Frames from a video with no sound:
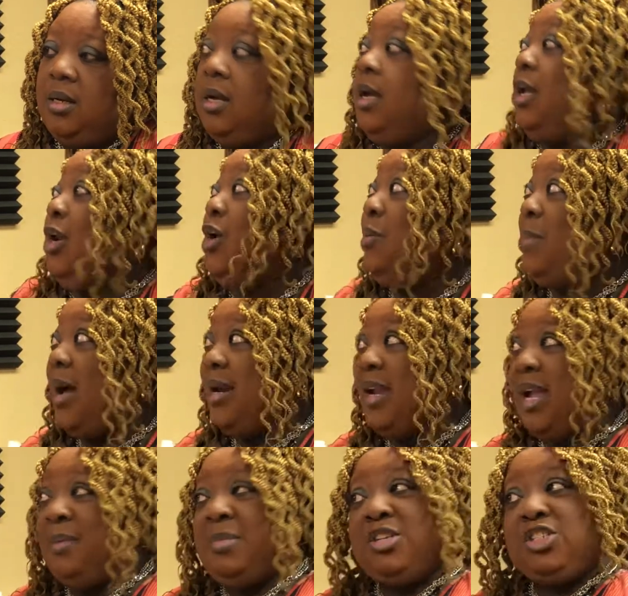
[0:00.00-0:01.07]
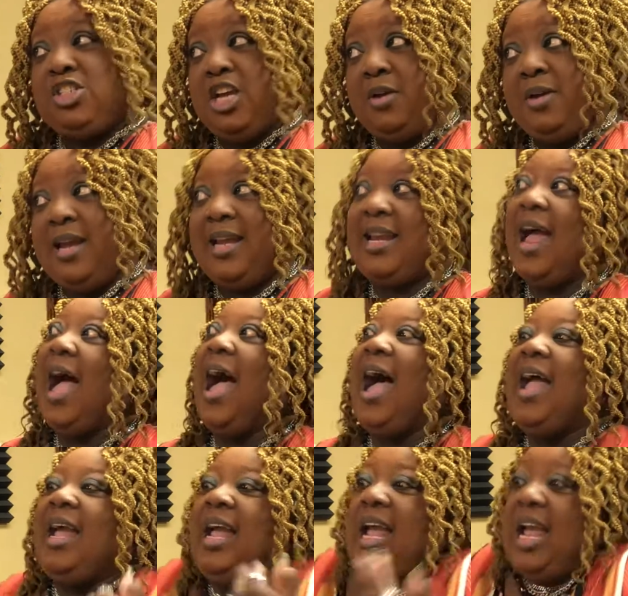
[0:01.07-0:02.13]
Hello, my name is Sherry, and
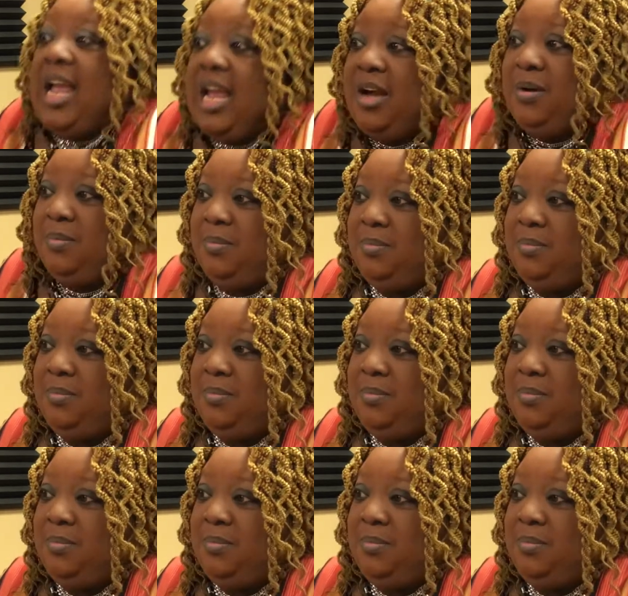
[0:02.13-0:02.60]
I am.